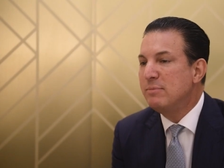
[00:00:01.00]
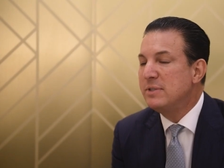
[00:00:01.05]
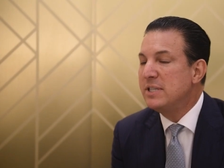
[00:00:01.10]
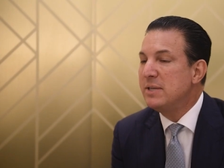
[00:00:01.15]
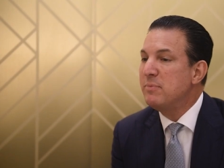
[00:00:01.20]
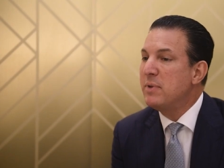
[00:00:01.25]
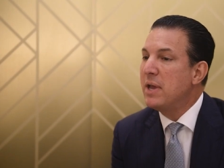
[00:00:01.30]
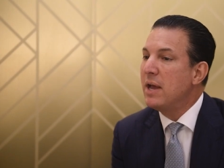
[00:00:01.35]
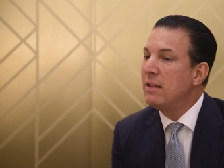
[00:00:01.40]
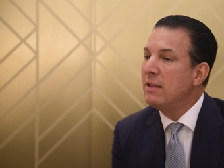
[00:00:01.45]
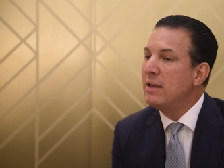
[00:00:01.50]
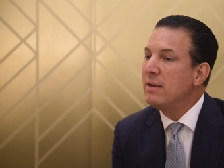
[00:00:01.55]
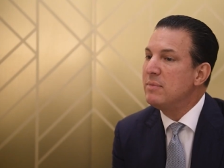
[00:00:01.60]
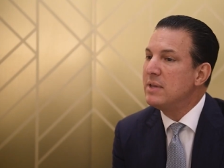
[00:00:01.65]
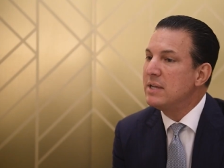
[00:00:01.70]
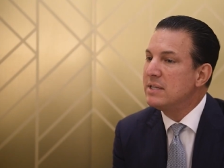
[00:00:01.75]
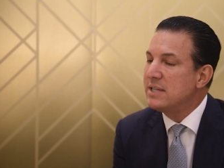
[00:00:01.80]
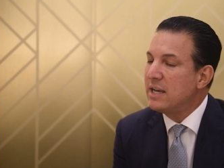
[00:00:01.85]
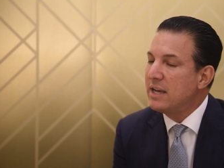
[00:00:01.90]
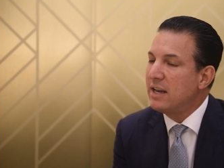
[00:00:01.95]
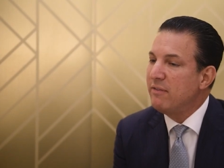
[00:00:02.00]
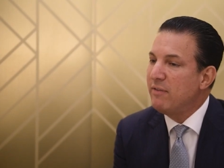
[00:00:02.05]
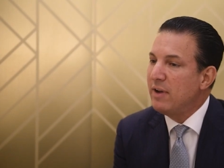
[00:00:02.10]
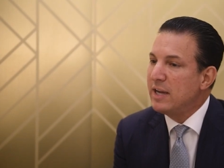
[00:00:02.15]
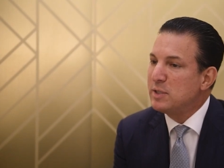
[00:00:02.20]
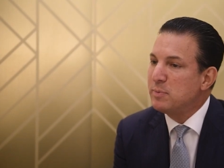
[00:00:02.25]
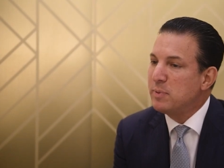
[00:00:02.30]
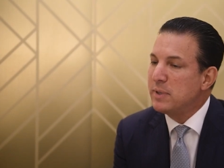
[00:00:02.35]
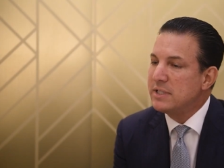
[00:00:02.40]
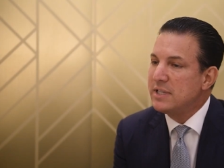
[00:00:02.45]
Tim Kelly. I'm the Executive
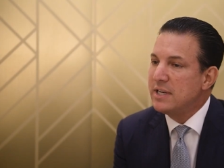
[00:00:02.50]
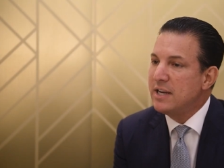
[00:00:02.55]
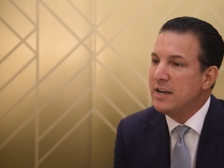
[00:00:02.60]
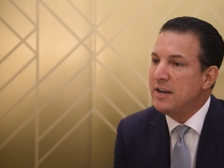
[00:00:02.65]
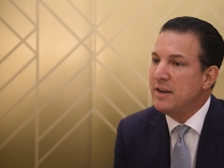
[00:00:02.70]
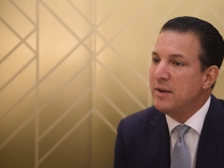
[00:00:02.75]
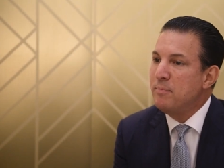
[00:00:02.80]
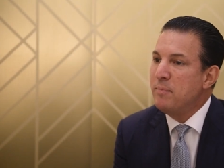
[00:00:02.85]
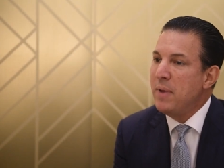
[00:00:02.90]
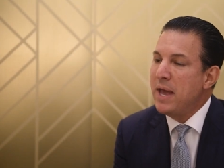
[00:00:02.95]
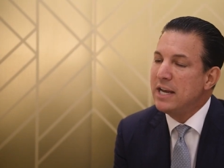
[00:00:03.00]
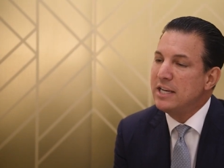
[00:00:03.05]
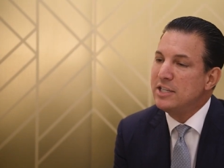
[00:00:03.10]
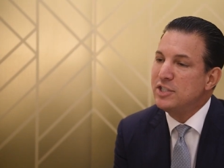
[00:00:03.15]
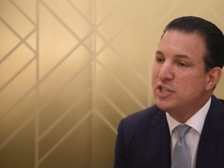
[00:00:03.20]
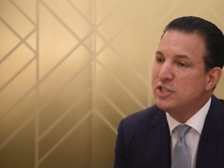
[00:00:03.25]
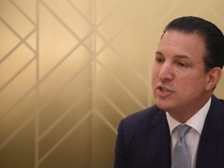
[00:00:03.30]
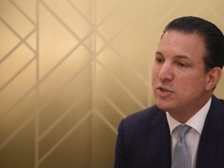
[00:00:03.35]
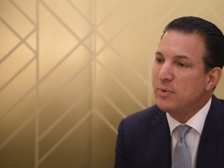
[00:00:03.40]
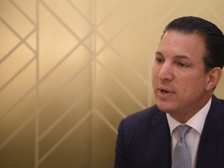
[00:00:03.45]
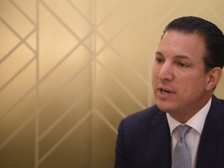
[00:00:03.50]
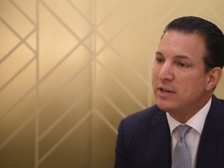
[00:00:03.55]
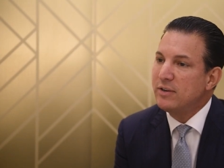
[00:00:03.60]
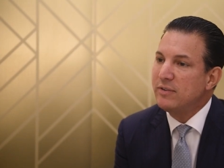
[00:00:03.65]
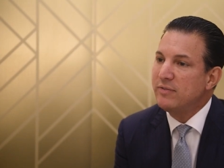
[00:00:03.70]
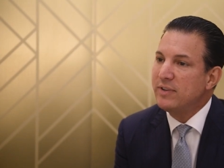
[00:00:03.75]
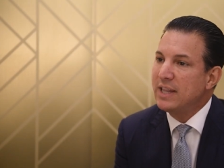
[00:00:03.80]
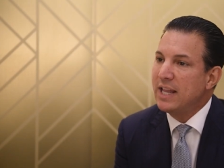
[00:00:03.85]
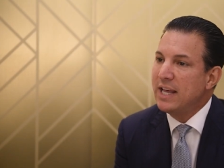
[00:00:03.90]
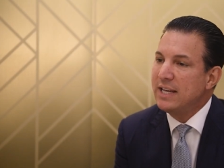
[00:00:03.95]
Vice President and Managing Director
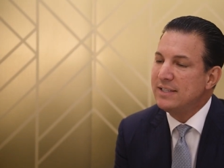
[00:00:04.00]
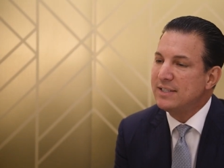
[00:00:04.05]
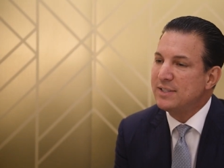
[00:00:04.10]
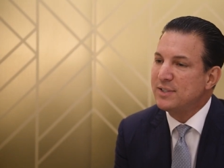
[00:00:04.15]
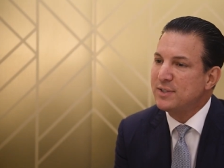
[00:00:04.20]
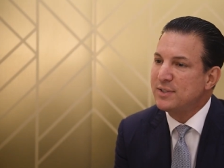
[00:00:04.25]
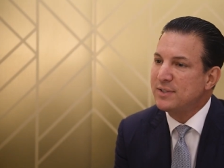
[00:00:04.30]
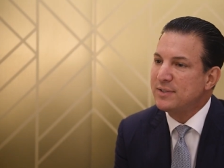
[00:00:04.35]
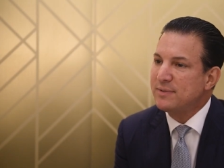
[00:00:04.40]
of Atlantis.